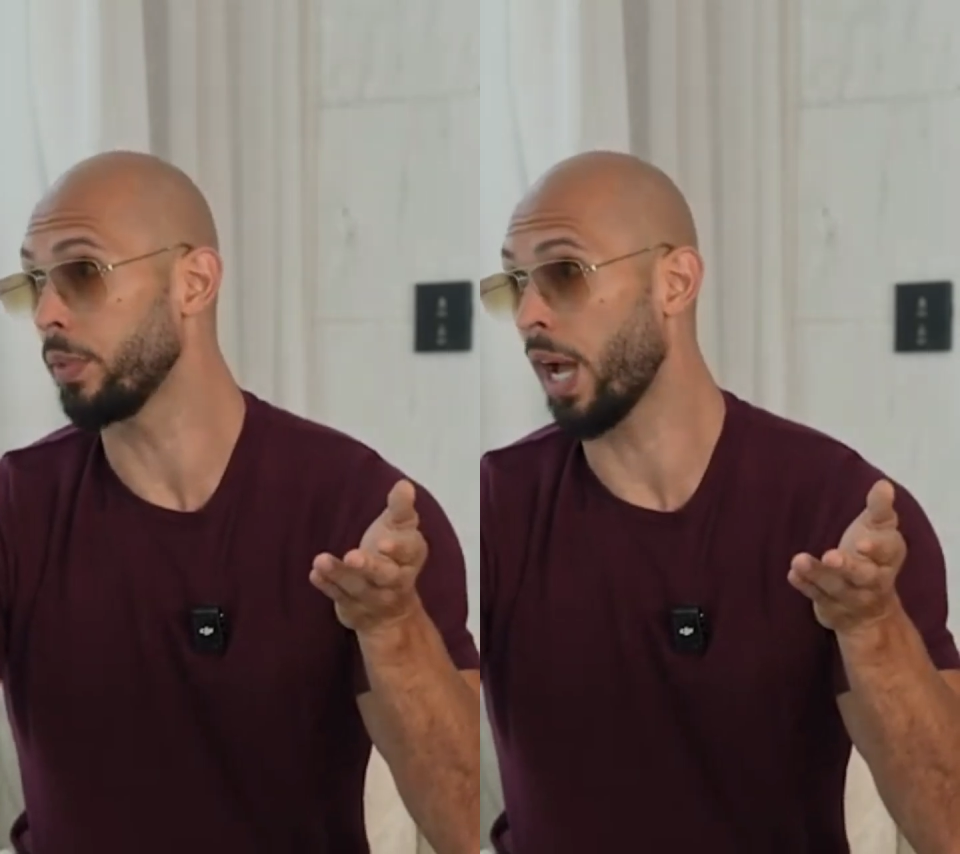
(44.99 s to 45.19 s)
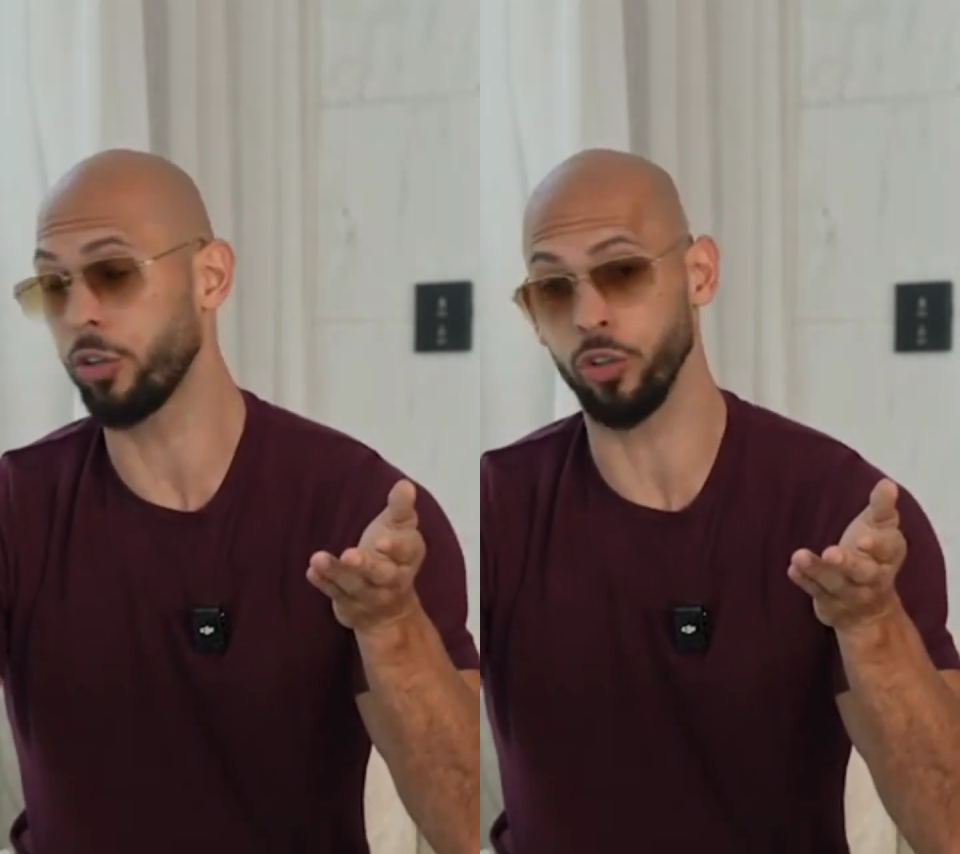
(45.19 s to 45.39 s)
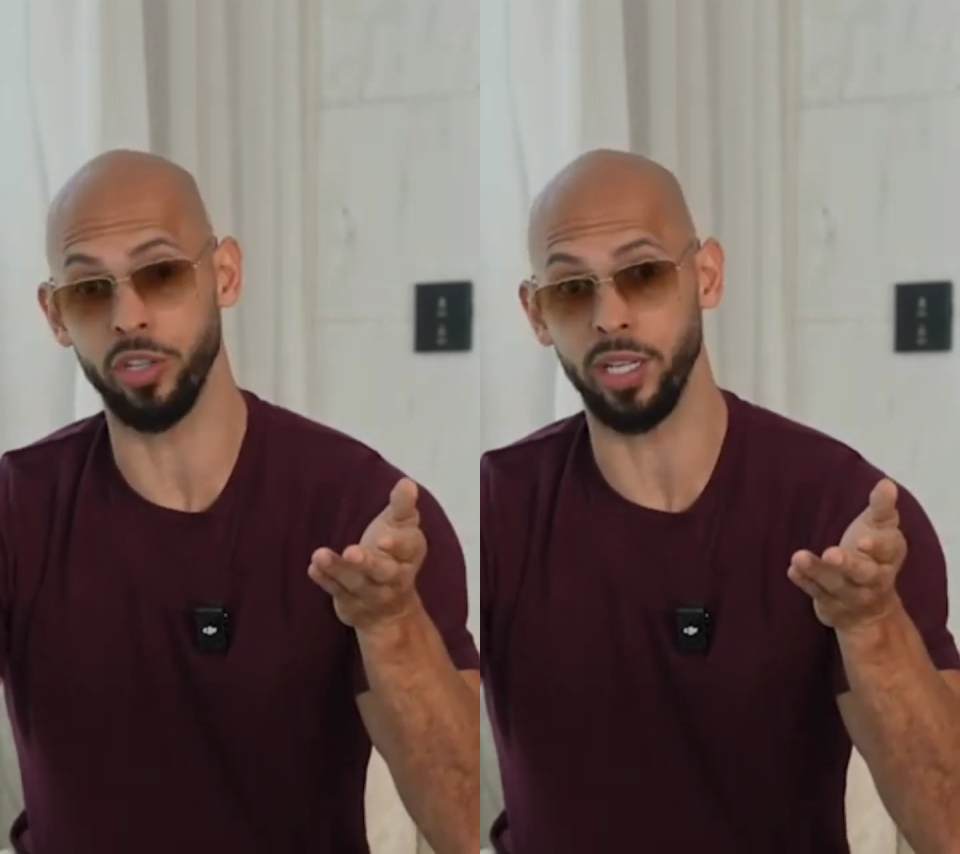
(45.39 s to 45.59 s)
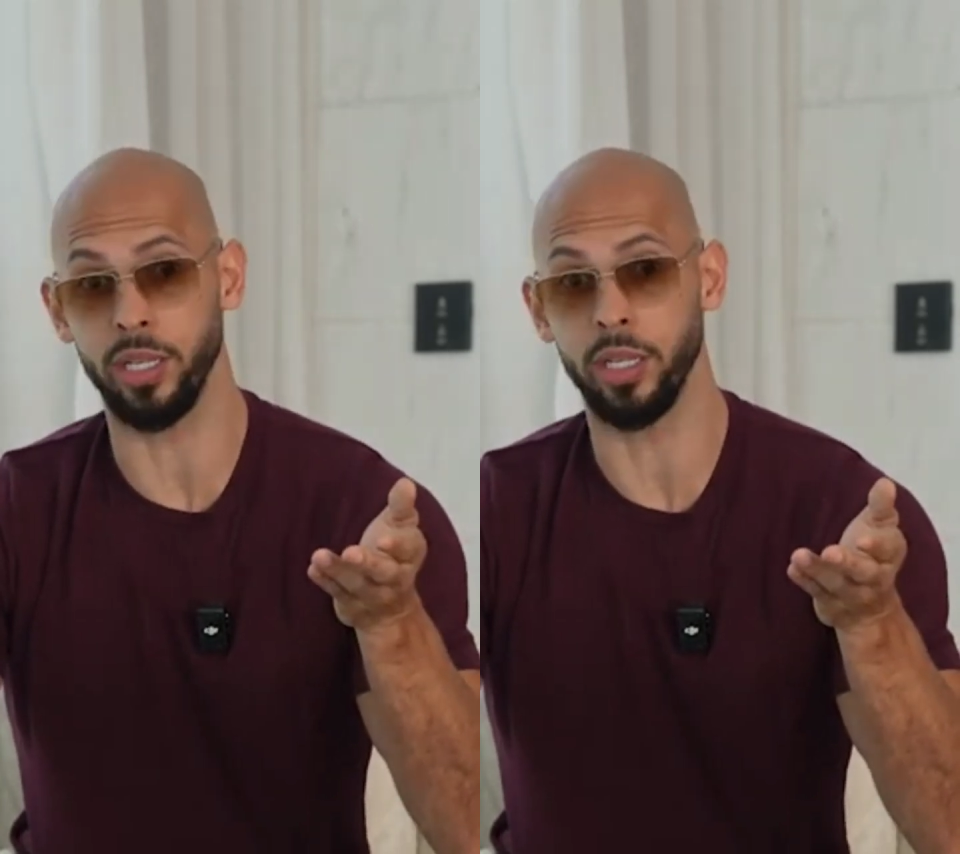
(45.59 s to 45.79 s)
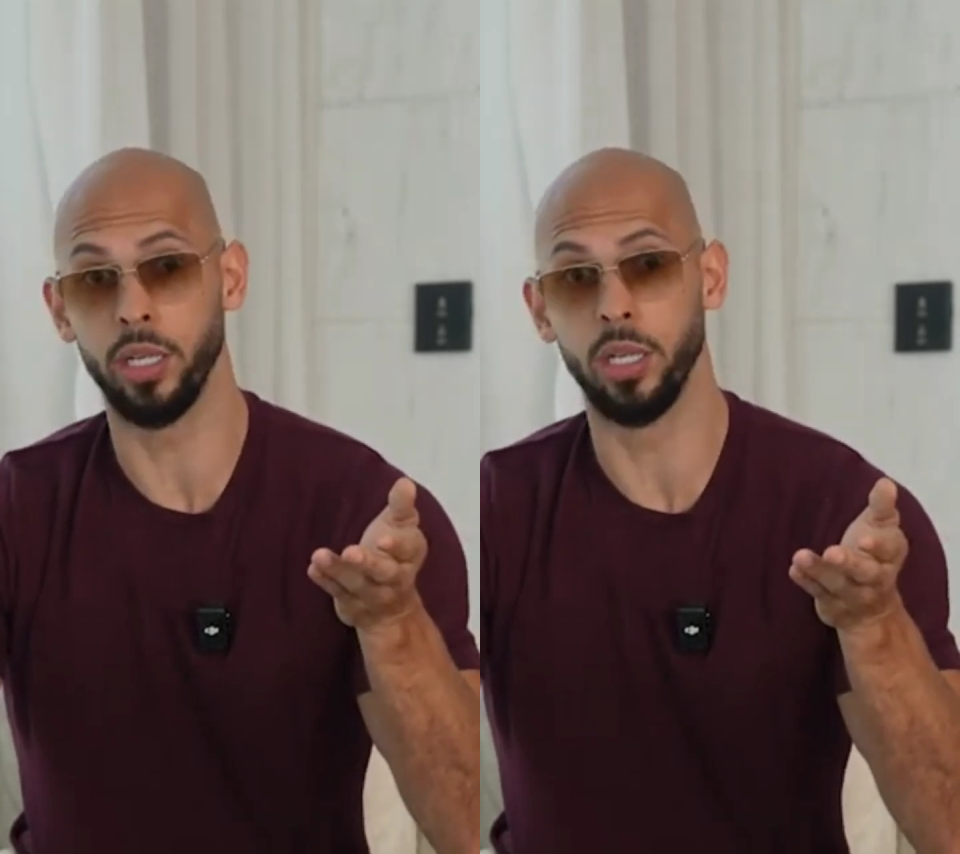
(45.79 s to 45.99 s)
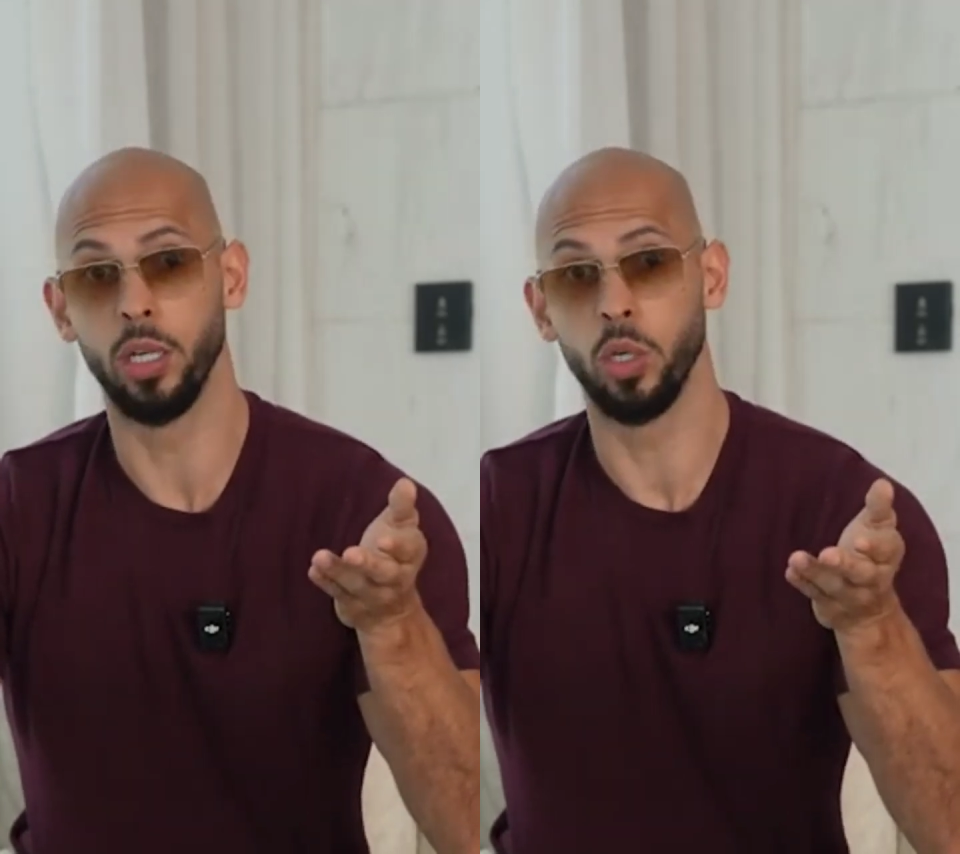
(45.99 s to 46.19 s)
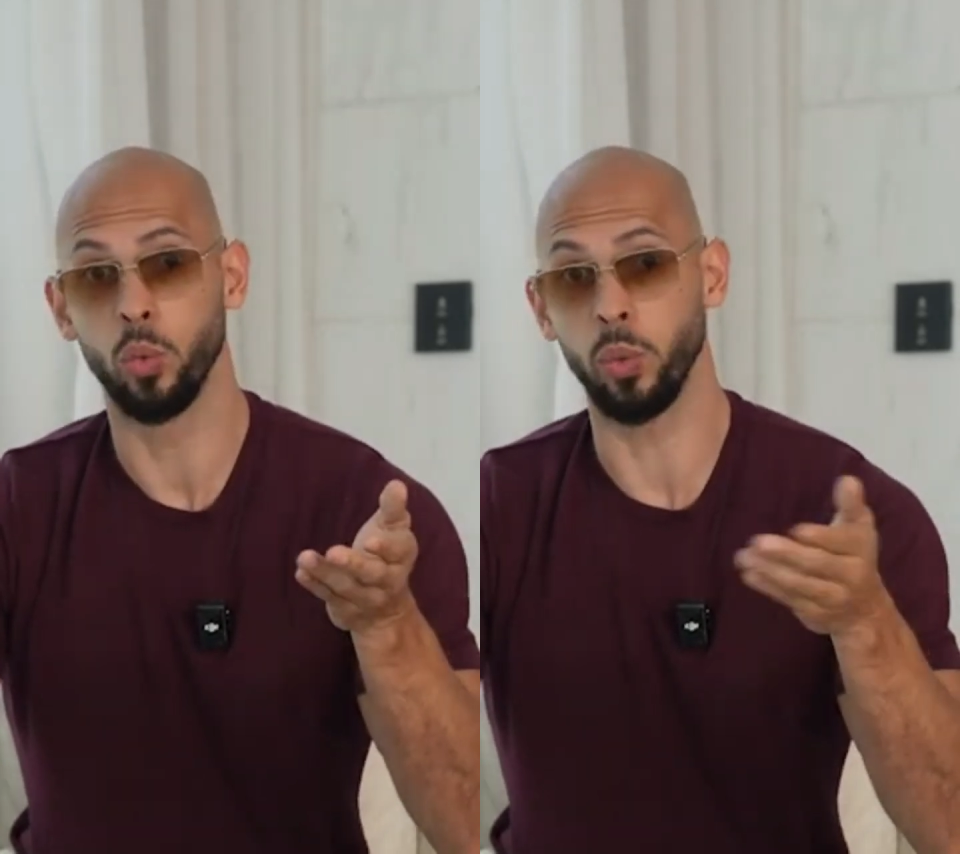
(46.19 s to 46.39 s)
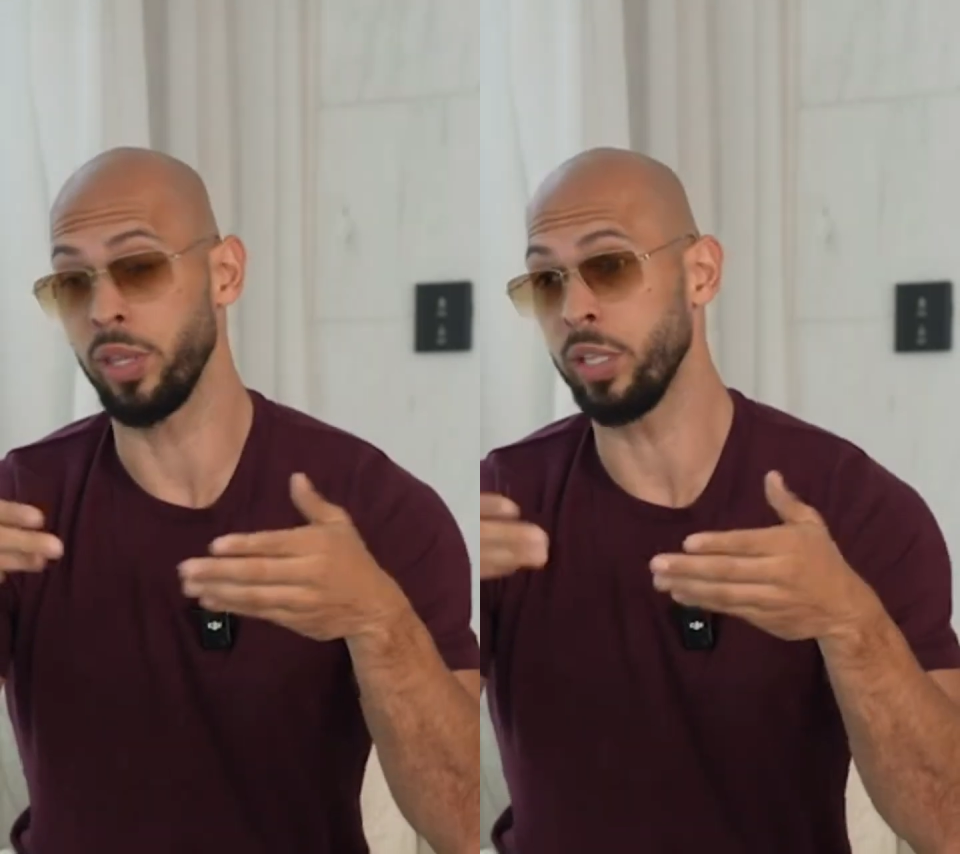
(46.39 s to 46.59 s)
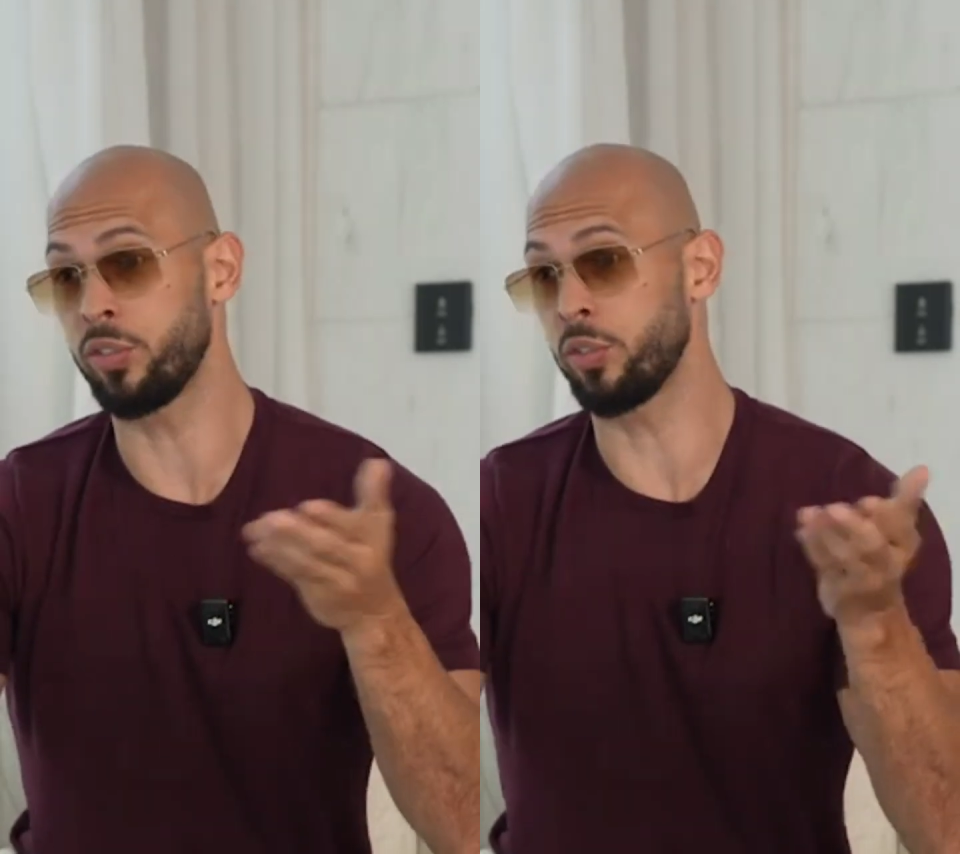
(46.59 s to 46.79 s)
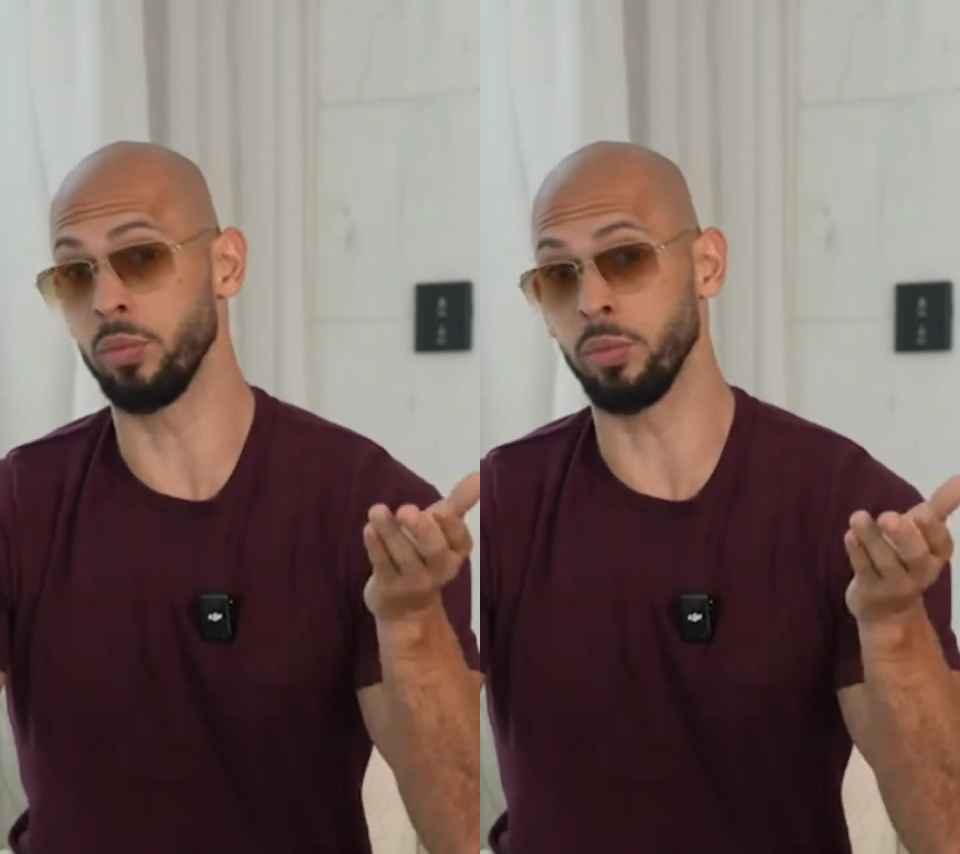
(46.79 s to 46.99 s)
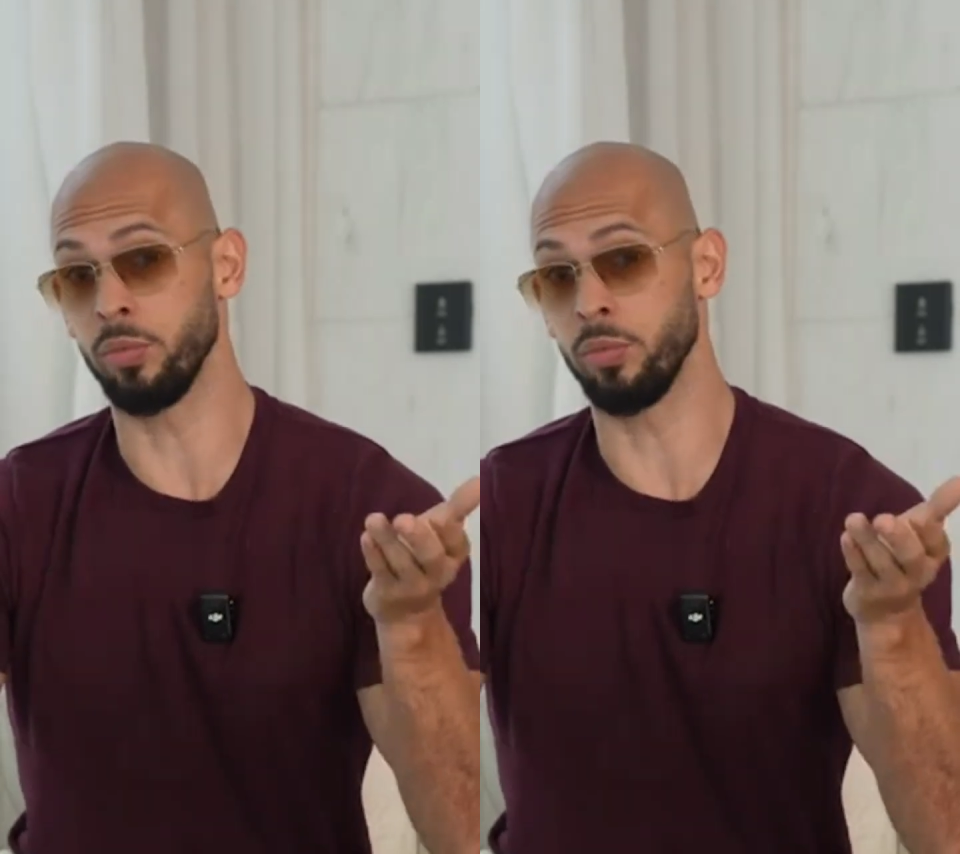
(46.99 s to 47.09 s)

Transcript: Asher D, with his